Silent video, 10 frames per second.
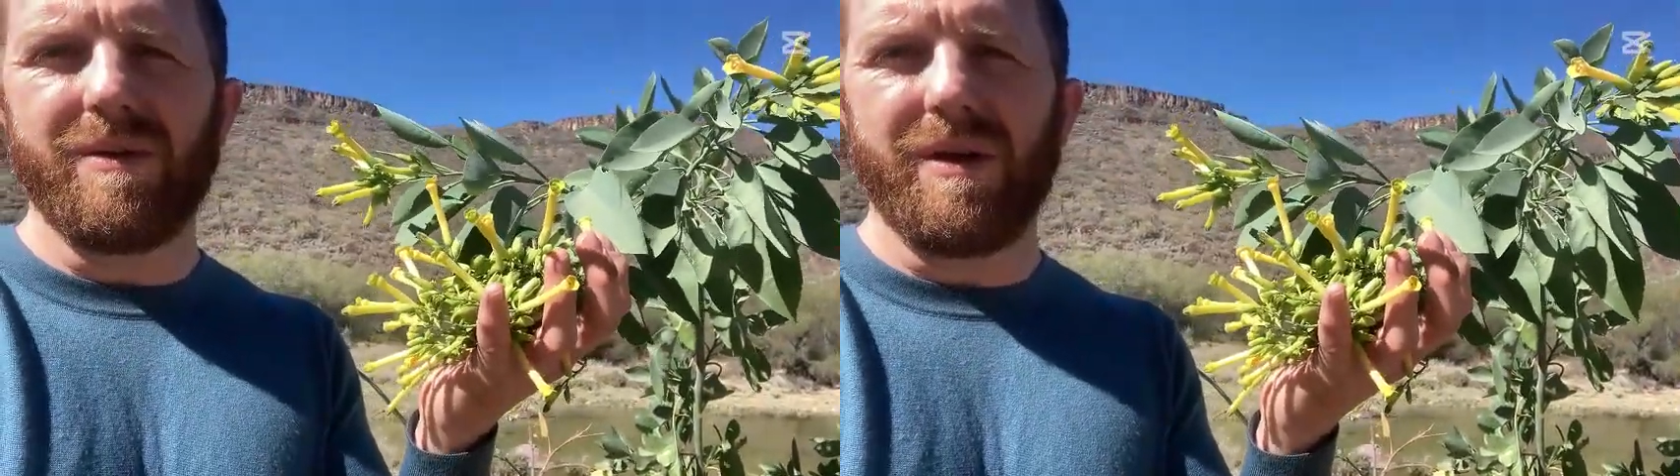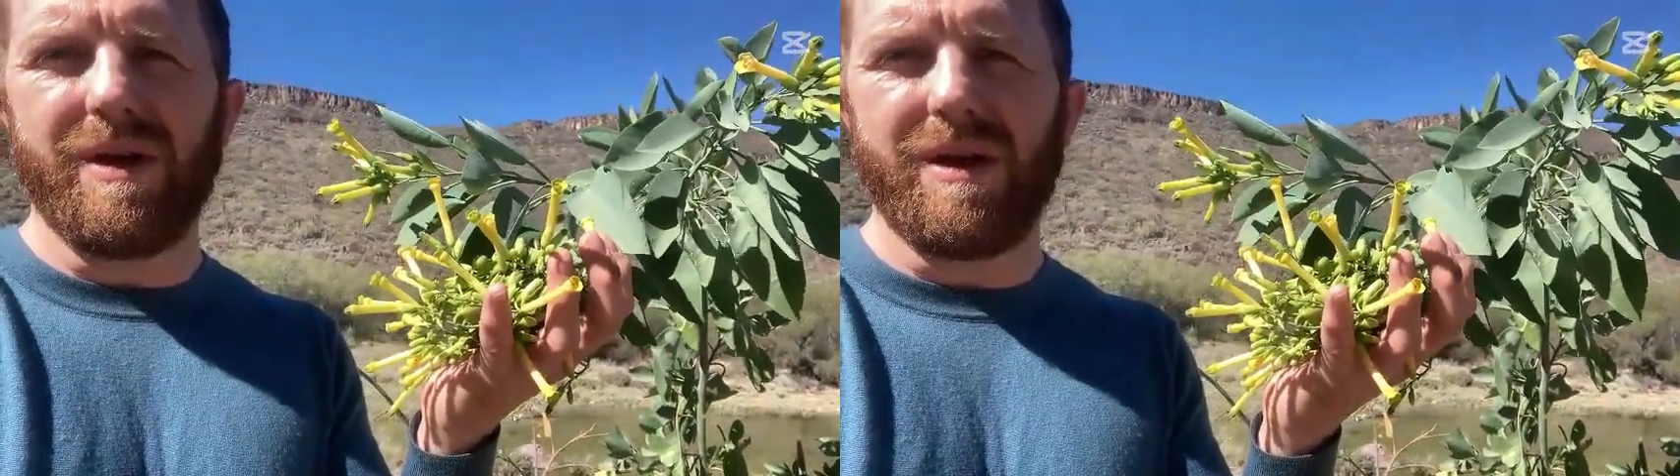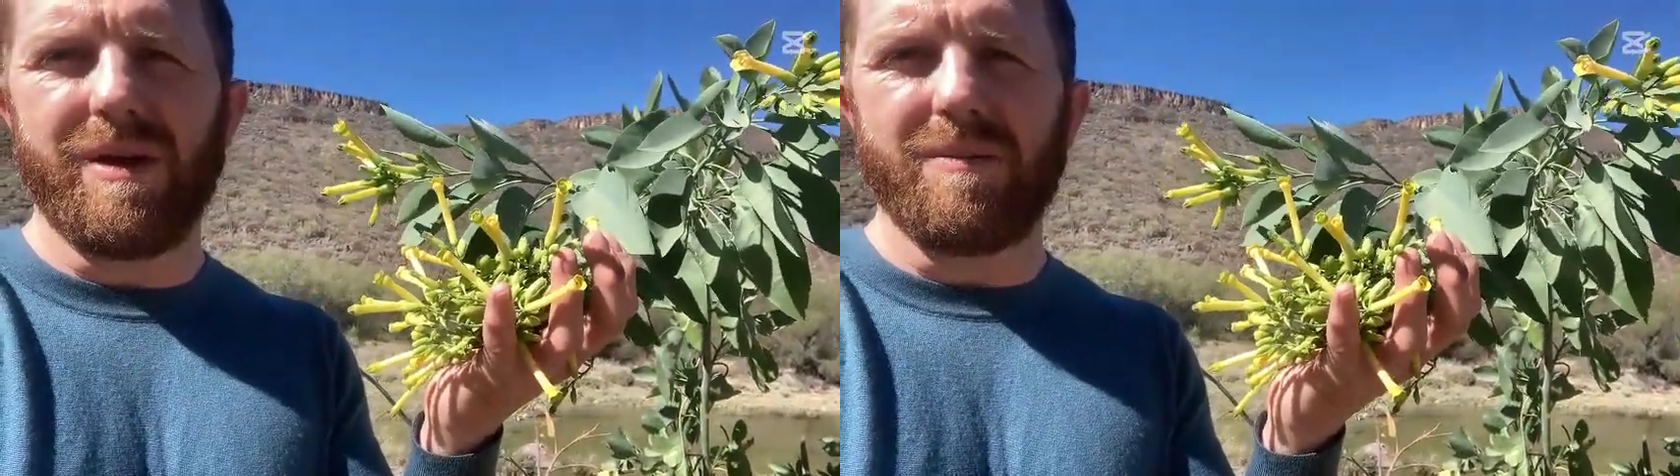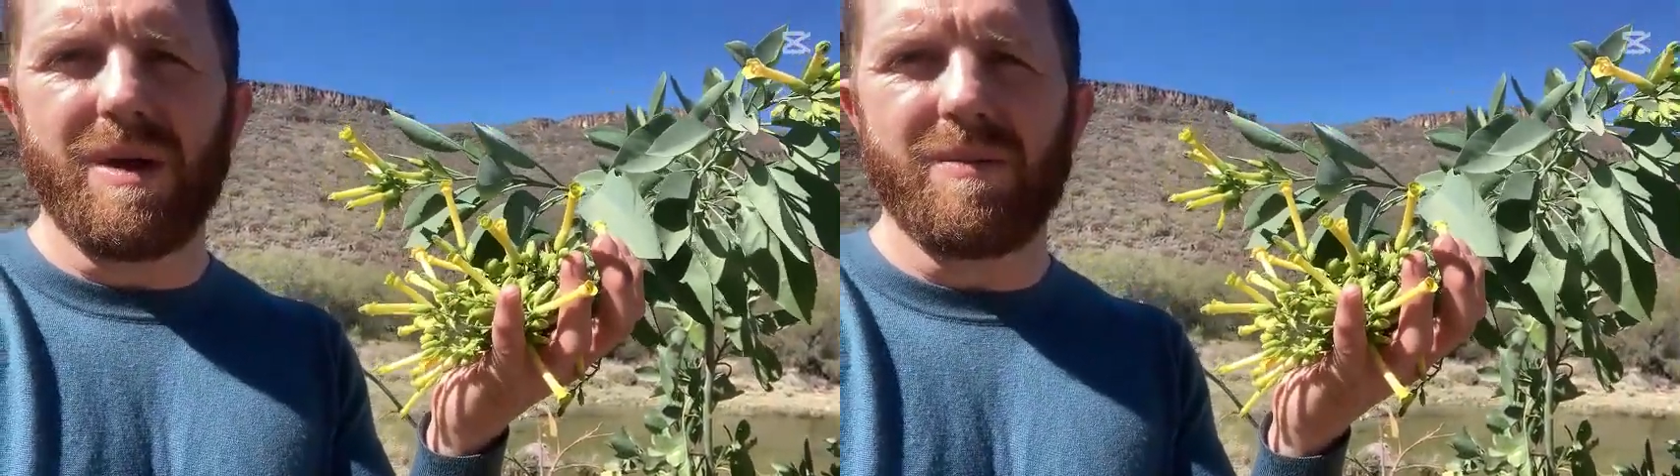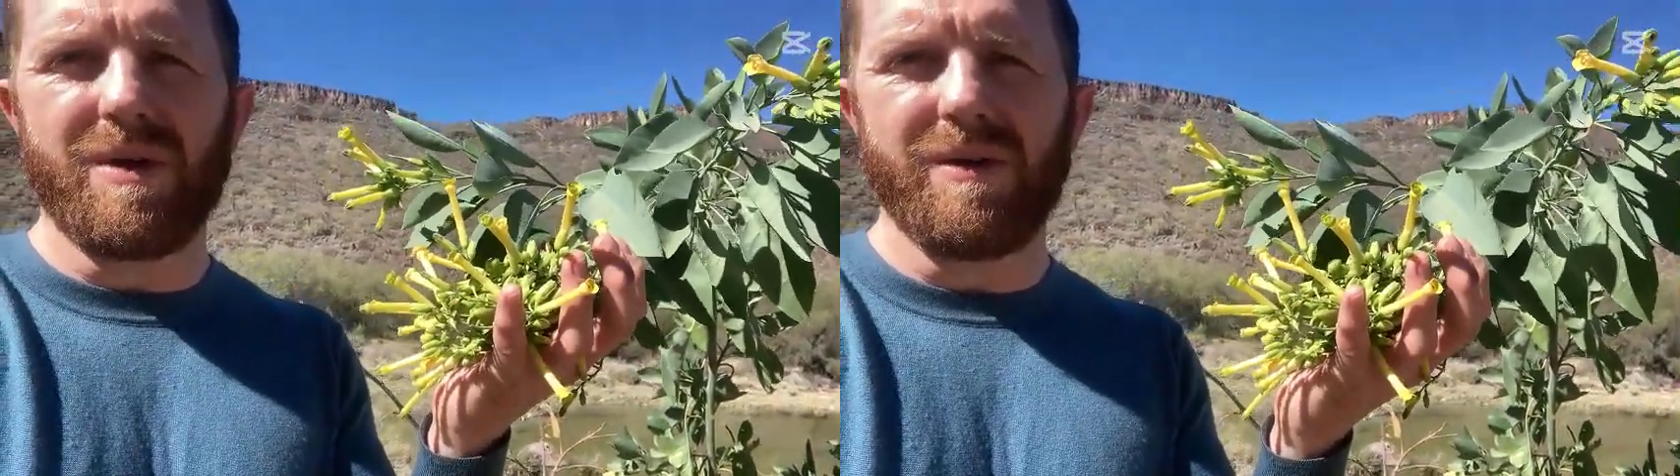a
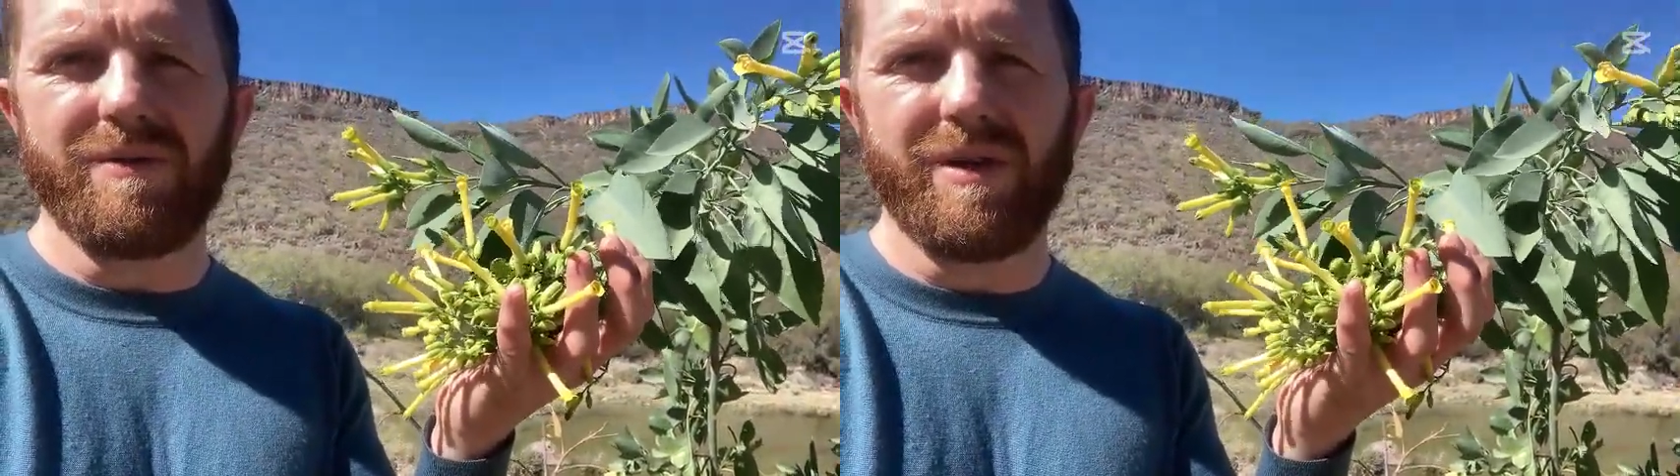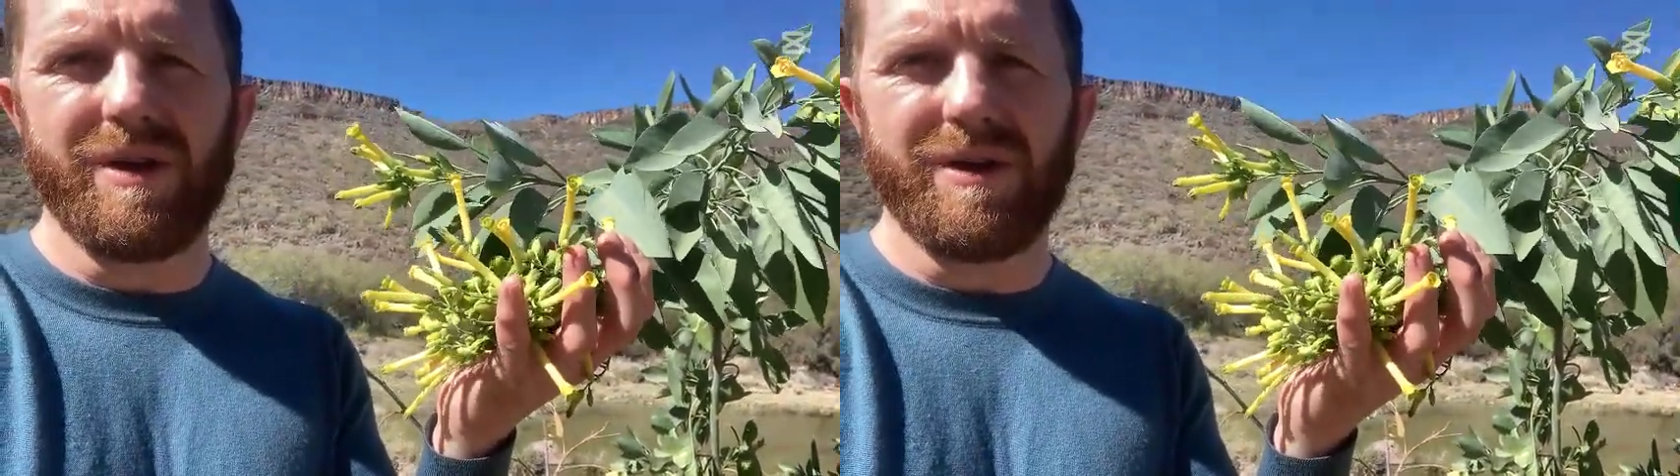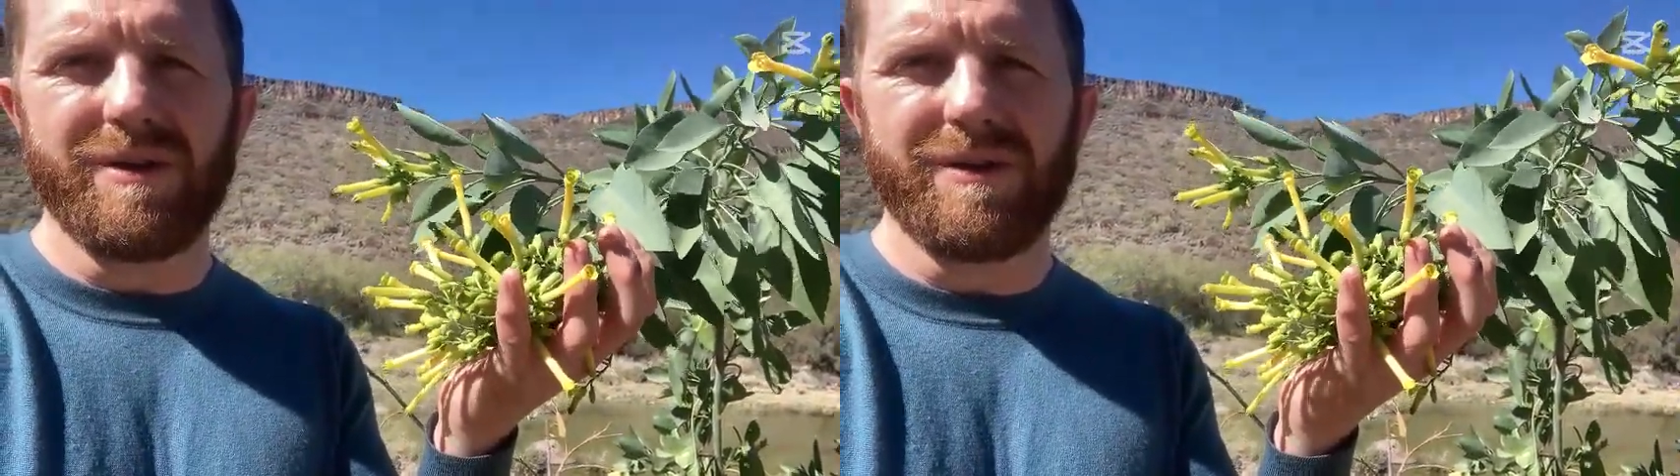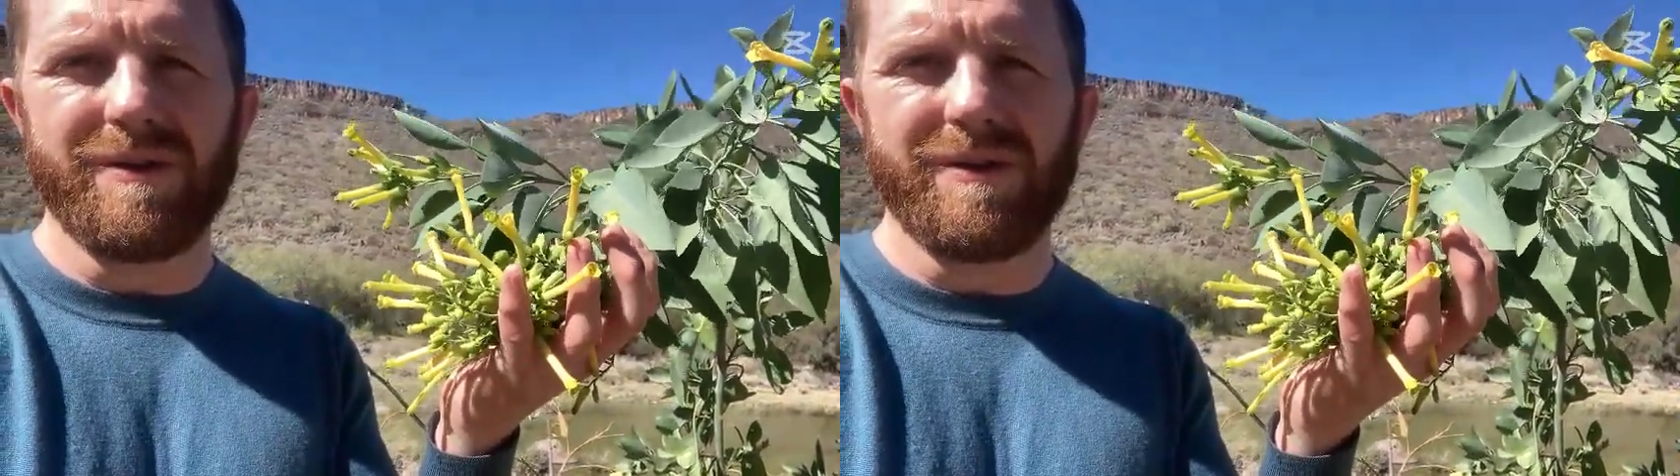member of the